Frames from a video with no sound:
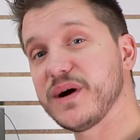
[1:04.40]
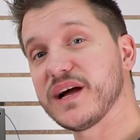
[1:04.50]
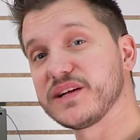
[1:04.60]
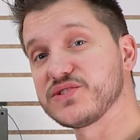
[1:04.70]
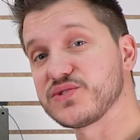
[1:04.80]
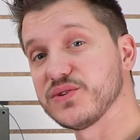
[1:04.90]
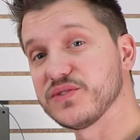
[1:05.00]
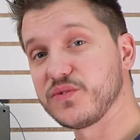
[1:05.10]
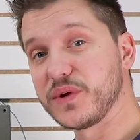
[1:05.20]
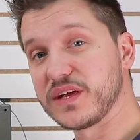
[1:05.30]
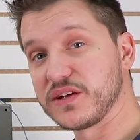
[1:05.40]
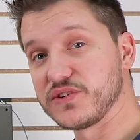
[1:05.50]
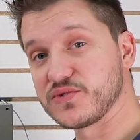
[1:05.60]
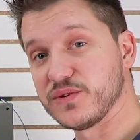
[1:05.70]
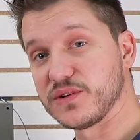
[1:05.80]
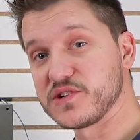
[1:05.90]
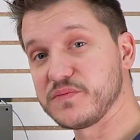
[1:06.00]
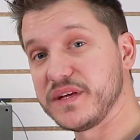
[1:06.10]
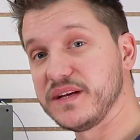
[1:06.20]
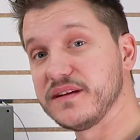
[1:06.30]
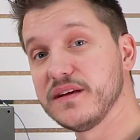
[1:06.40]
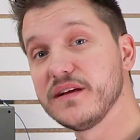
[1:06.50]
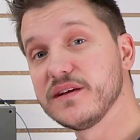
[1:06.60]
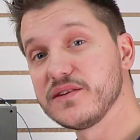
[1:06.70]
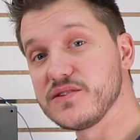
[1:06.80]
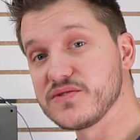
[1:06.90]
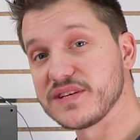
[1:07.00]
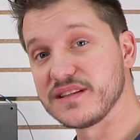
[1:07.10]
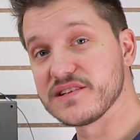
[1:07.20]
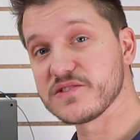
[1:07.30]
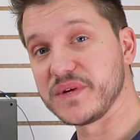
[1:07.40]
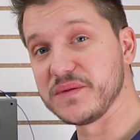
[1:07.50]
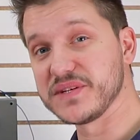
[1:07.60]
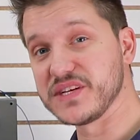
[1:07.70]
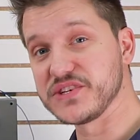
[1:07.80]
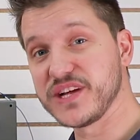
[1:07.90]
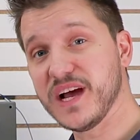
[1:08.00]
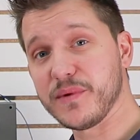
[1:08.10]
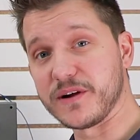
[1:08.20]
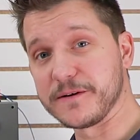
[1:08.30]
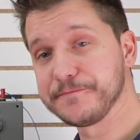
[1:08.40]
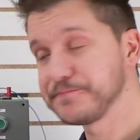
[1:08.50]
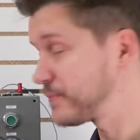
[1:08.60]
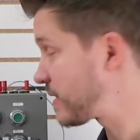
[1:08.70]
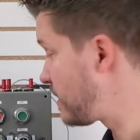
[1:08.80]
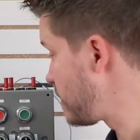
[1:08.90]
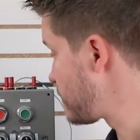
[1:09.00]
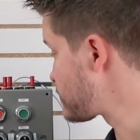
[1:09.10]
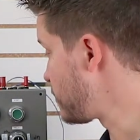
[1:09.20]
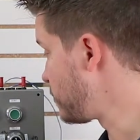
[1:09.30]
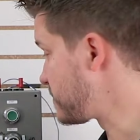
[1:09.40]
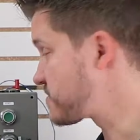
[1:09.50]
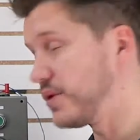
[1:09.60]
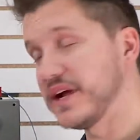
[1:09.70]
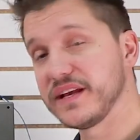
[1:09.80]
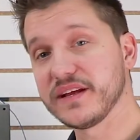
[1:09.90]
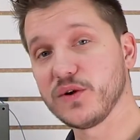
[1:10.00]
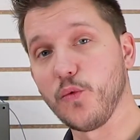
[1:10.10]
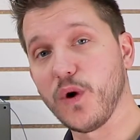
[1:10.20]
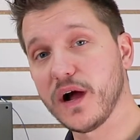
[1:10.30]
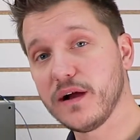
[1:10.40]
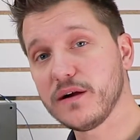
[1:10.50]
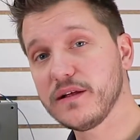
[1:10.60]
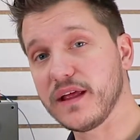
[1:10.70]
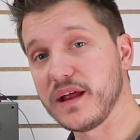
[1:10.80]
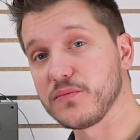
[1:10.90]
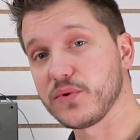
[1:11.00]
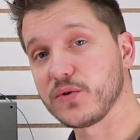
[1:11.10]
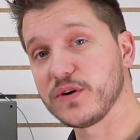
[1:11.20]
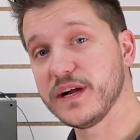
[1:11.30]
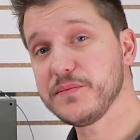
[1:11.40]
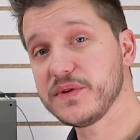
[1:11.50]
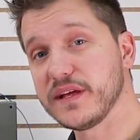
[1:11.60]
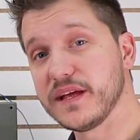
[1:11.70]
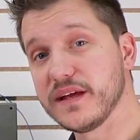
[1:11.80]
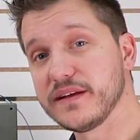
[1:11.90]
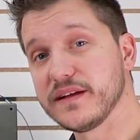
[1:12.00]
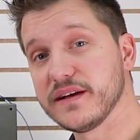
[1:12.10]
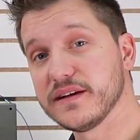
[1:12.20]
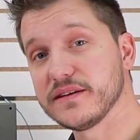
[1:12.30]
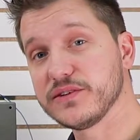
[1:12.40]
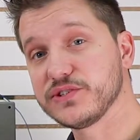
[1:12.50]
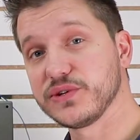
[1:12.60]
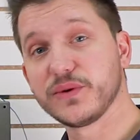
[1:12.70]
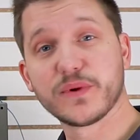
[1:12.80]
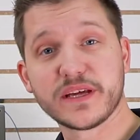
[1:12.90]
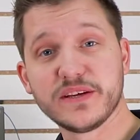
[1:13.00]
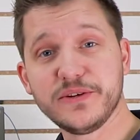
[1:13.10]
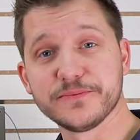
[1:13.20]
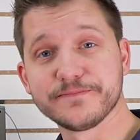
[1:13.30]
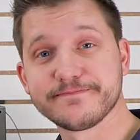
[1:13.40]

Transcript: pot control, so we can control our speed using the speed potentiometer. So let's go ahead and get it wired and programmed and show you what it can do.